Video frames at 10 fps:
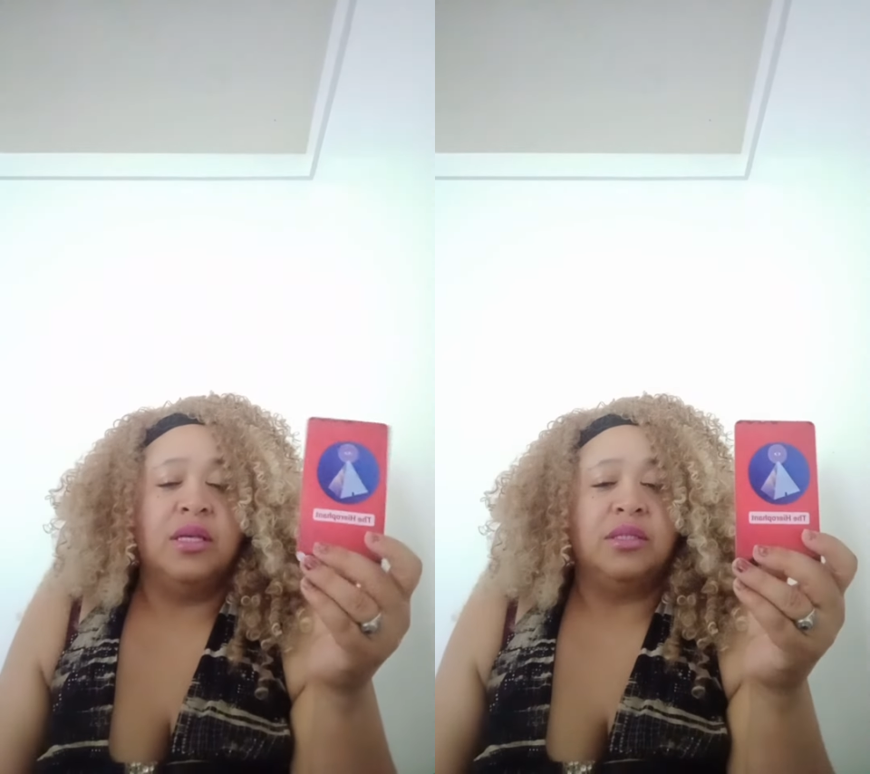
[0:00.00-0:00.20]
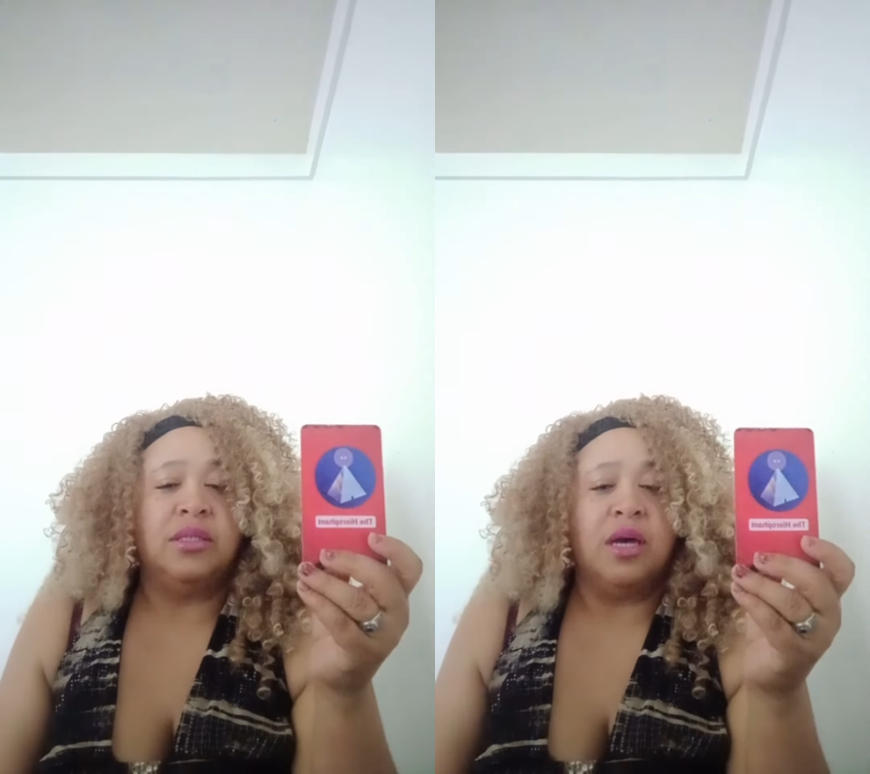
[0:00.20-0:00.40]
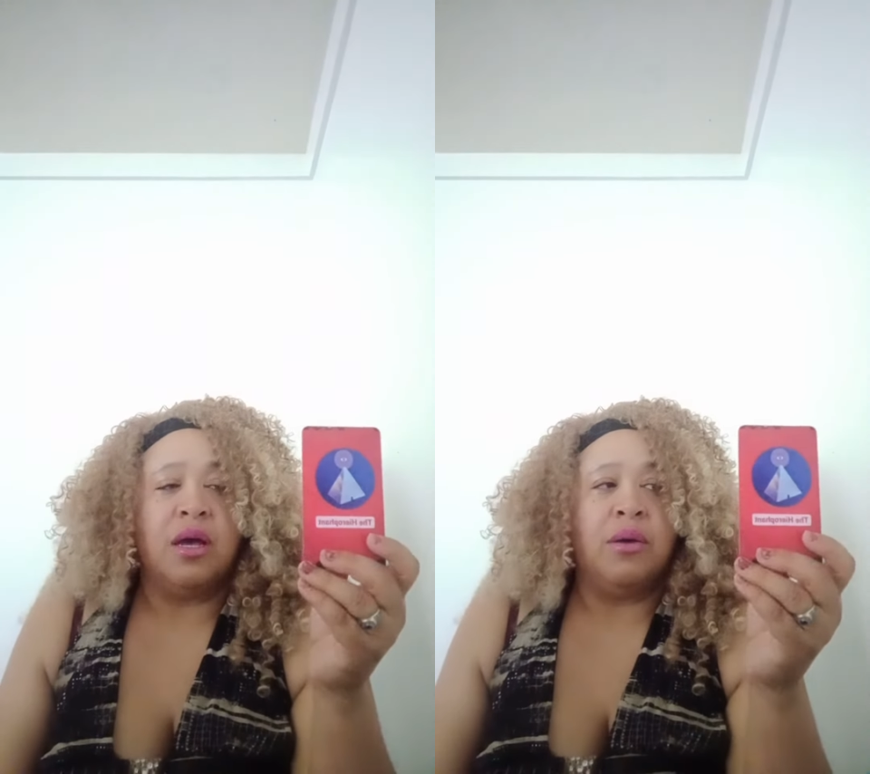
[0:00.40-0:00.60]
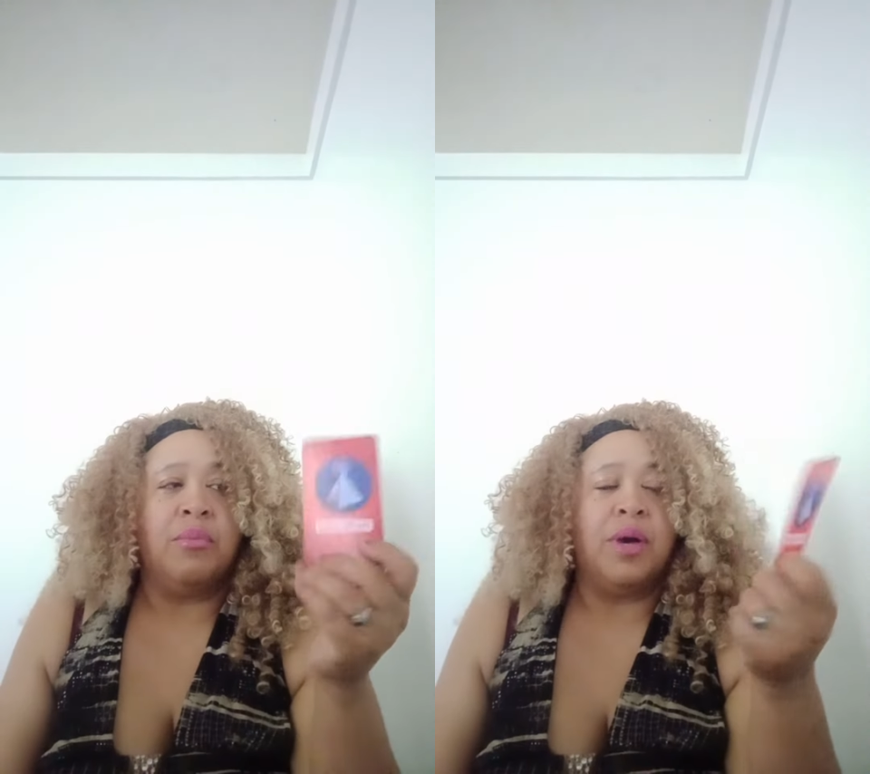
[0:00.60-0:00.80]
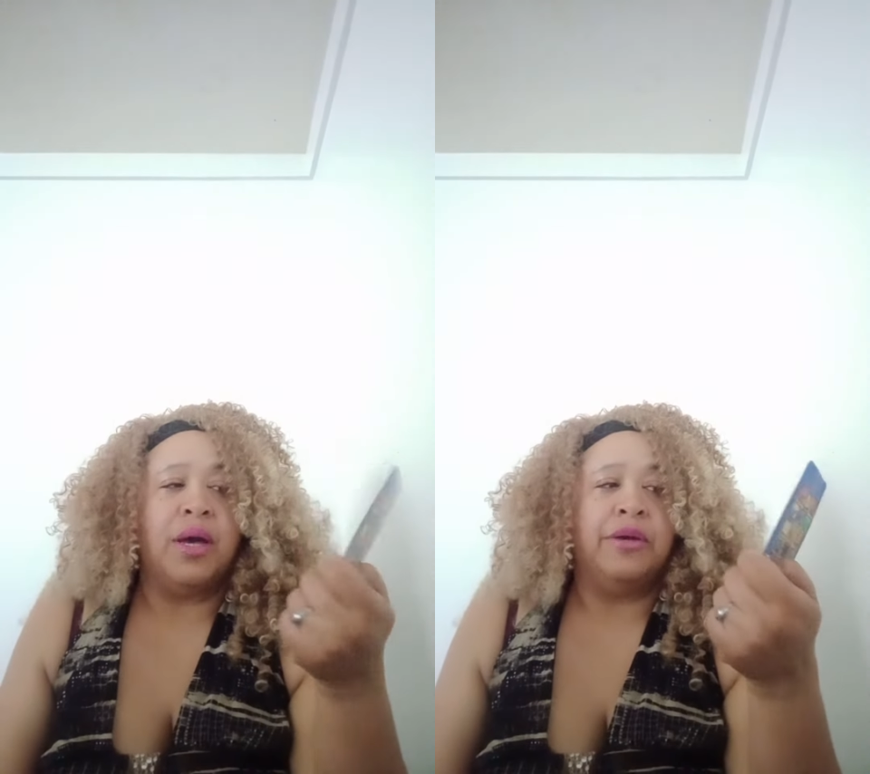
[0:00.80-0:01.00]

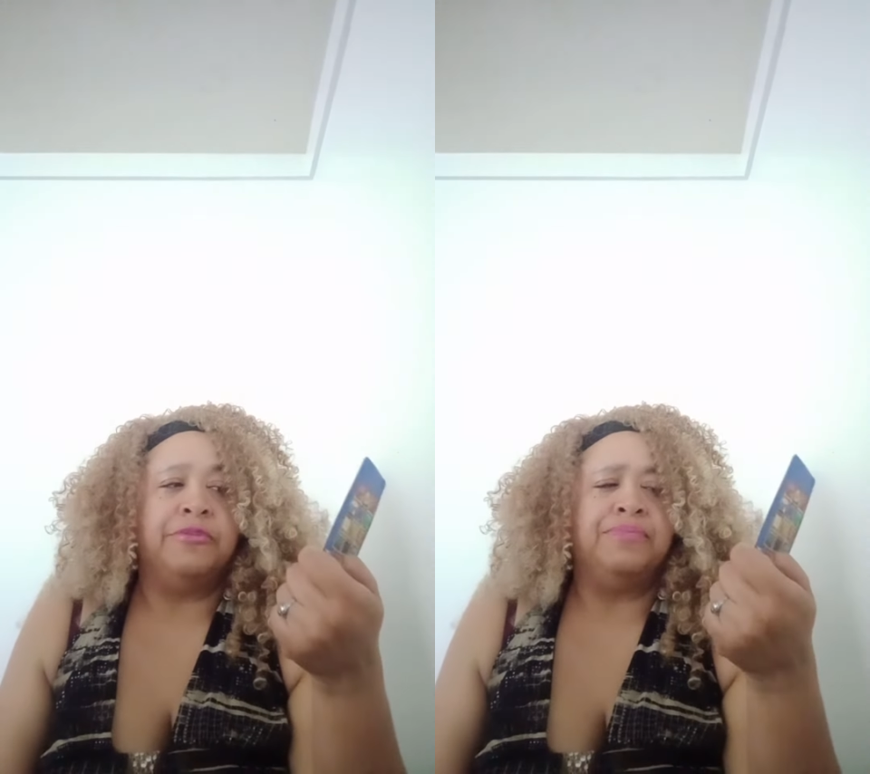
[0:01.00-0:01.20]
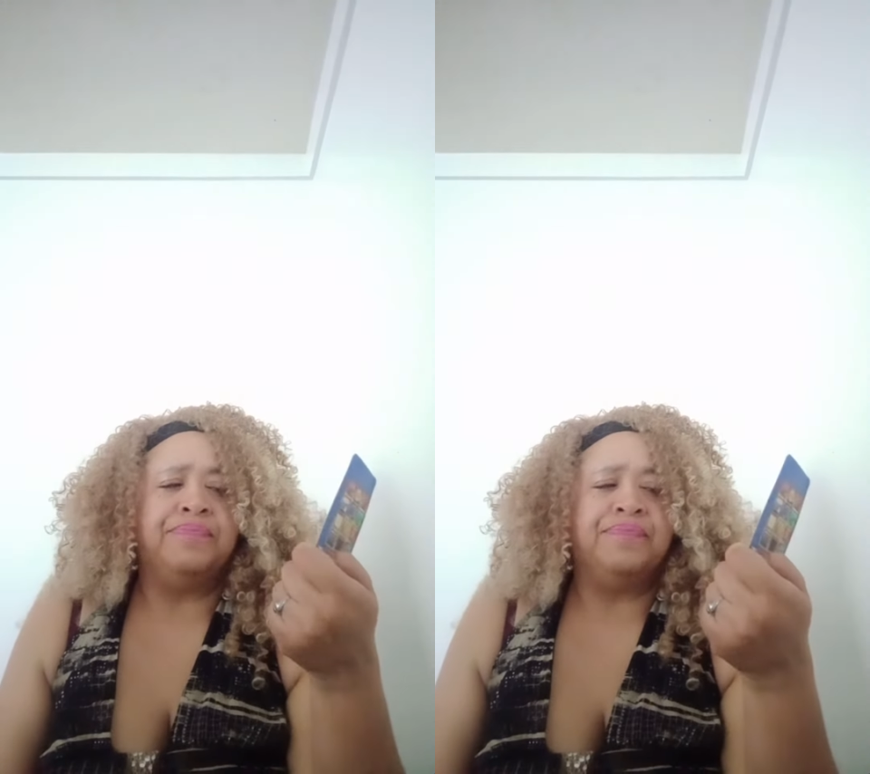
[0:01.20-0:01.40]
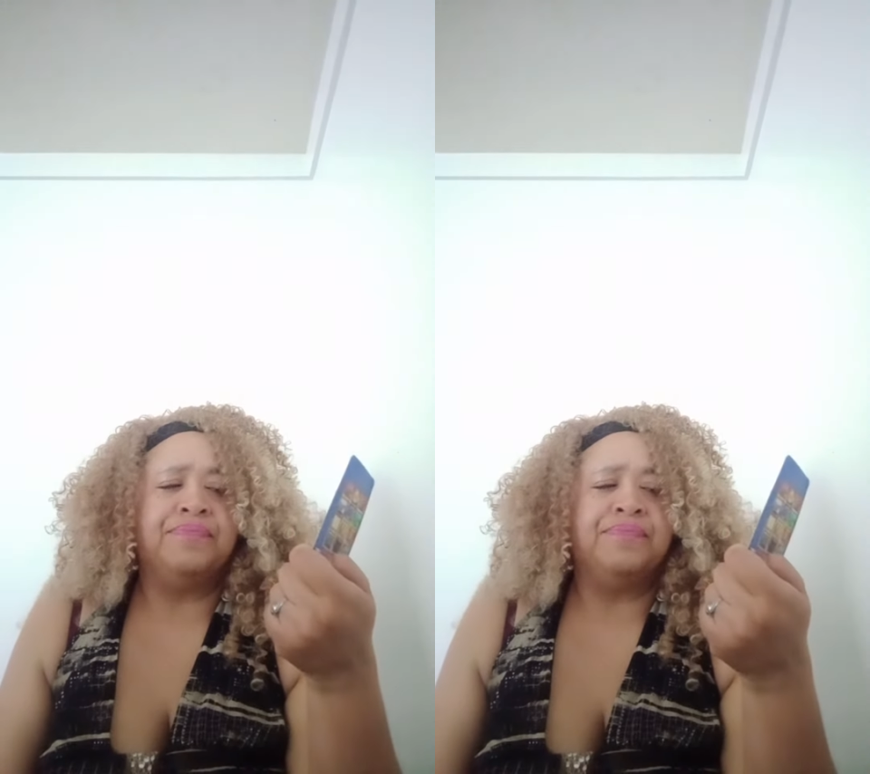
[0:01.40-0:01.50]
some um,